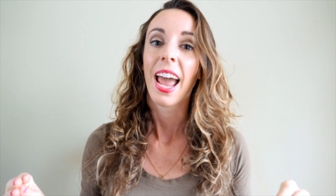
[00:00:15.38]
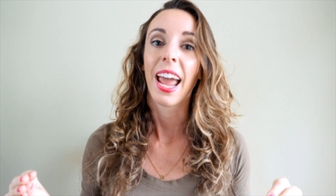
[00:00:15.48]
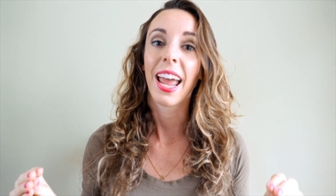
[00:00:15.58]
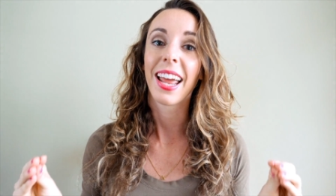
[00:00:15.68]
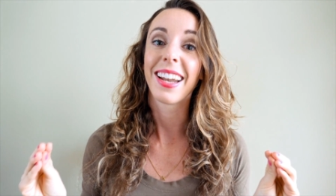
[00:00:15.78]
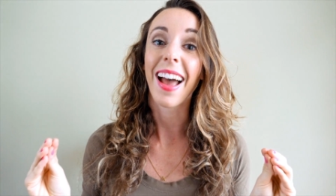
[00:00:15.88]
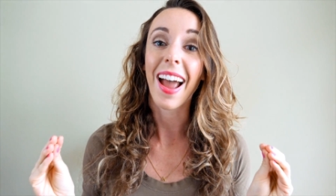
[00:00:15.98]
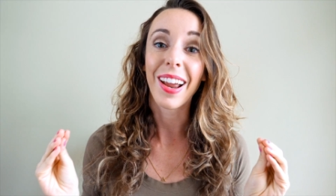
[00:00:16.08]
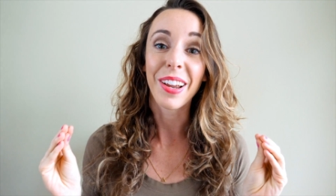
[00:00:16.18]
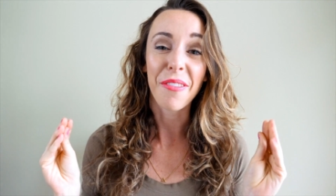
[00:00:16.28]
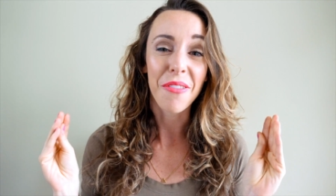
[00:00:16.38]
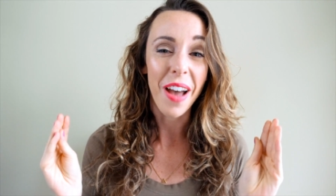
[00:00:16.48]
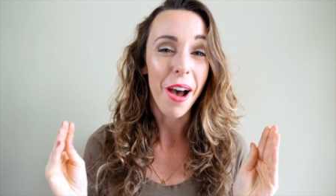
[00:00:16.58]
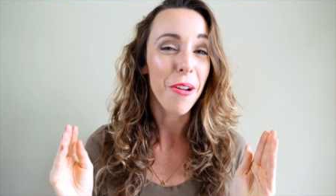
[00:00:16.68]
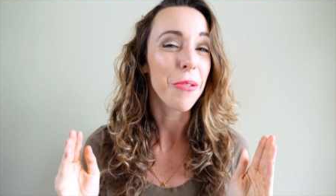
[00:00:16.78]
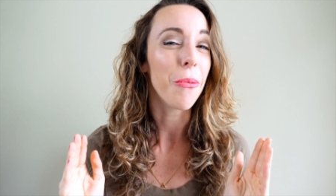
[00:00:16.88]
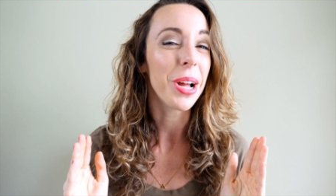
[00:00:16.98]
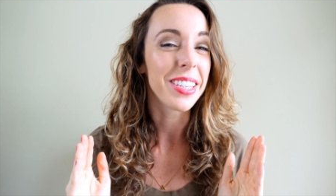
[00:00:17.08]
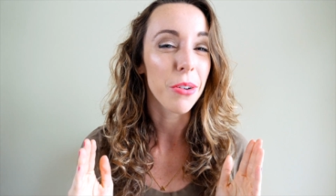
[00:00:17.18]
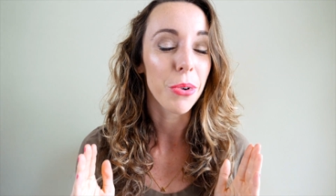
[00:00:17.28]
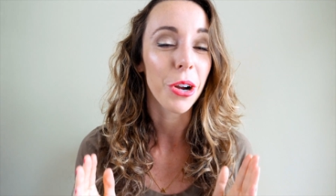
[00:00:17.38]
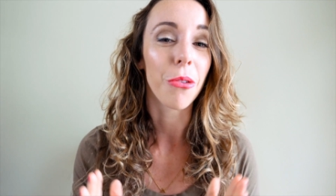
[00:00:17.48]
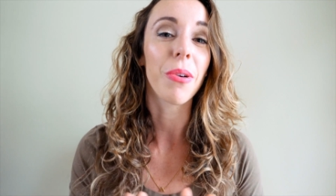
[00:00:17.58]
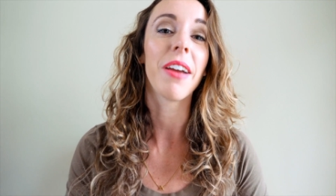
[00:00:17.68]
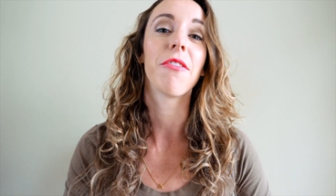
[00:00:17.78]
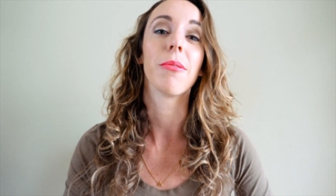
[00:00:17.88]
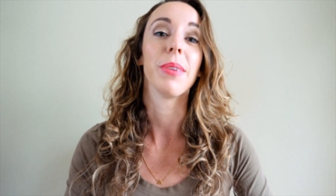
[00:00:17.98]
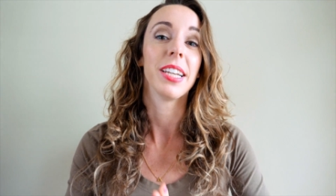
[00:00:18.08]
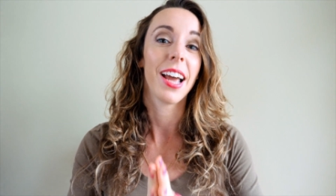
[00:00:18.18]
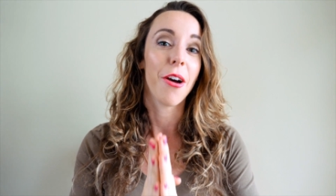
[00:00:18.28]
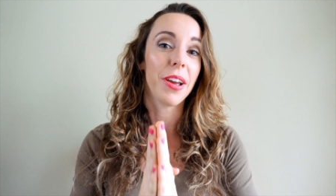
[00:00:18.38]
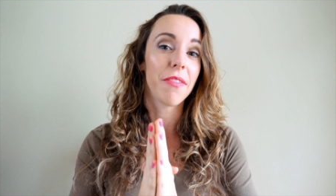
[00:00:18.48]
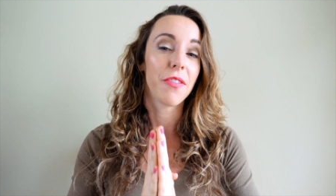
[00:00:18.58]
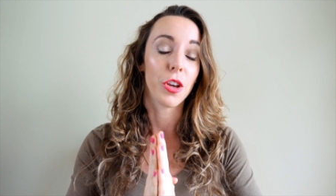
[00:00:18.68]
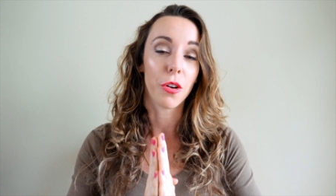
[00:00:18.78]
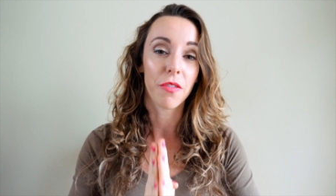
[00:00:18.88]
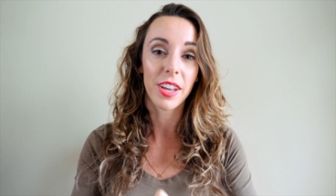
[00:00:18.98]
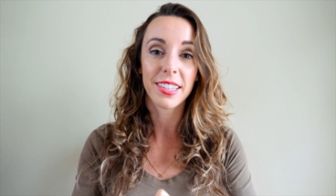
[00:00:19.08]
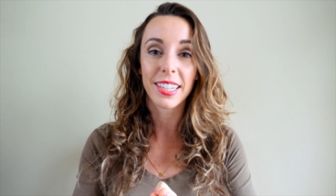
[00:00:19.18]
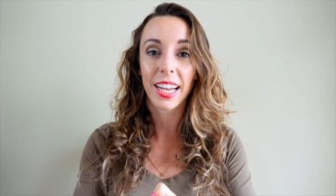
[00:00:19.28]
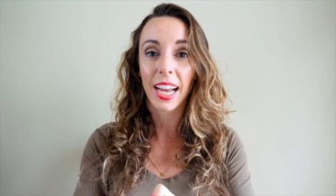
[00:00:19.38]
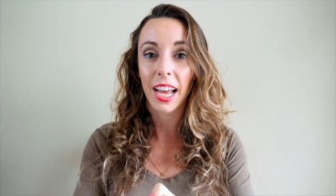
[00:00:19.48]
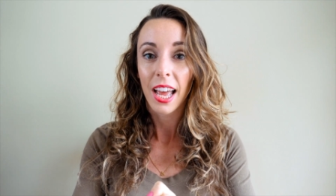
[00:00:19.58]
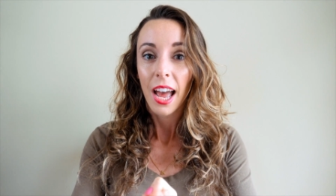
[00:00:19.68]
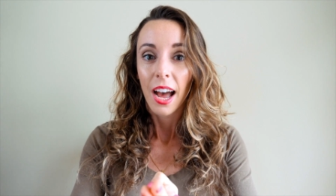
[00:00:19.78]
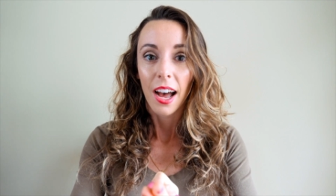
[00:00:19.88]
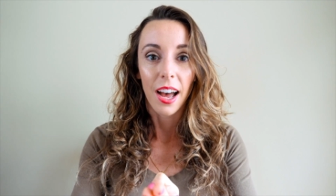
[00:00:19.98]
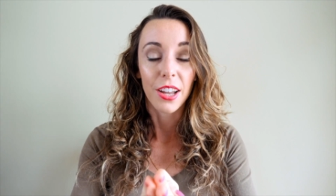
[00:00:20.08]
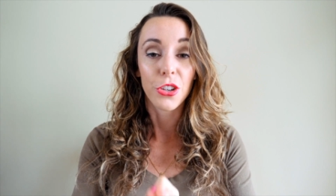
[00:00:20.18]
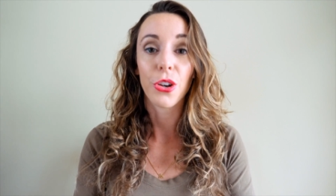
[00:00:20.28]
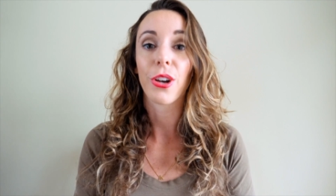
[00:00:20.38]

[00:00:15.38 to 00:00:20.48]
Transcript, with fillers: and I found ones that work great for me. Now, if you're visiting uh, New